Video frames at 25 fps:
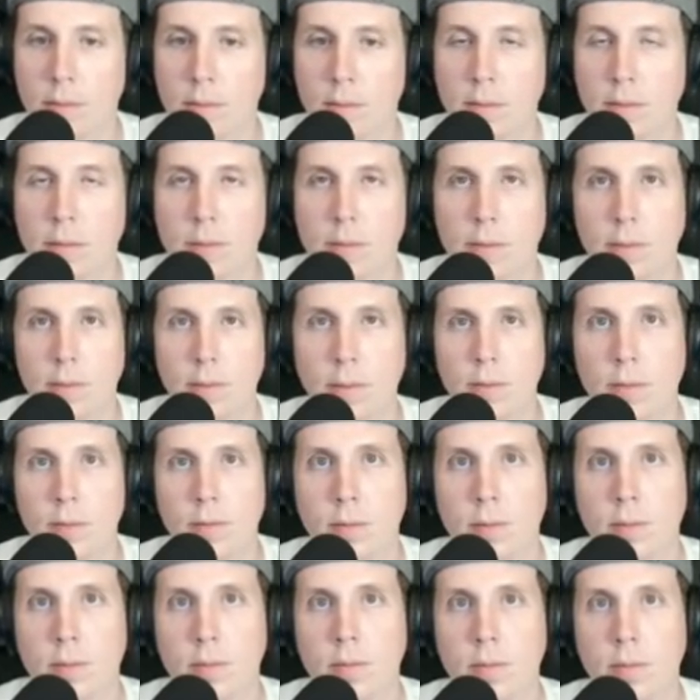
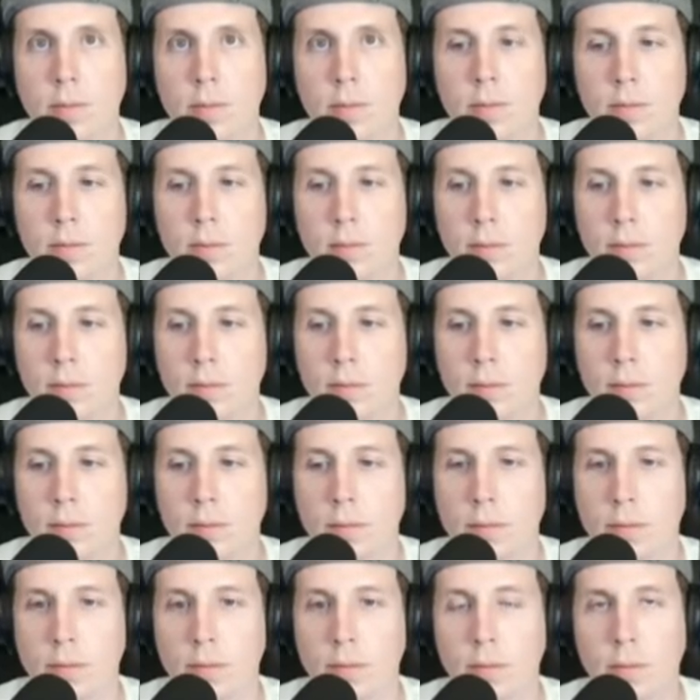
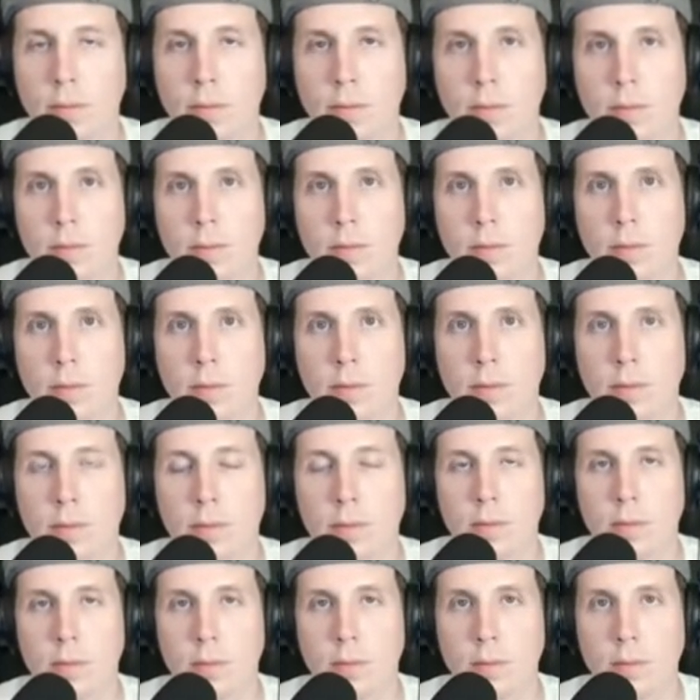
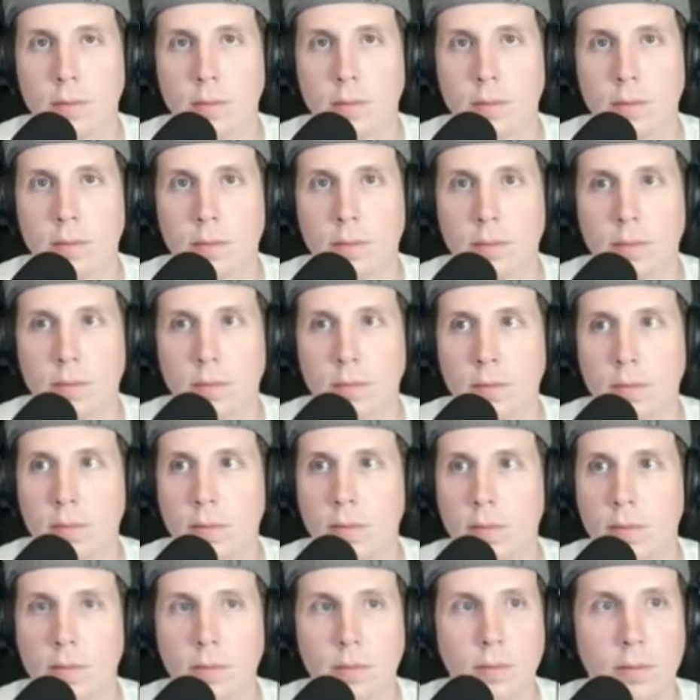
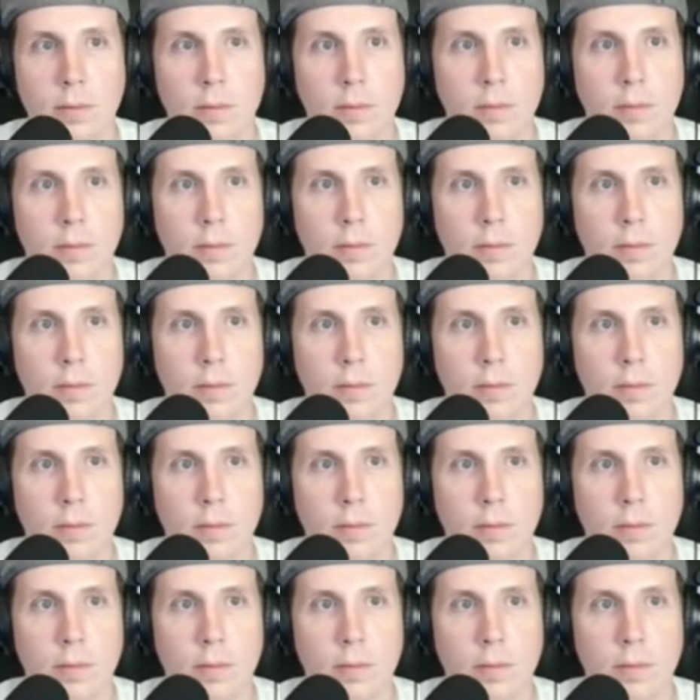[no speech]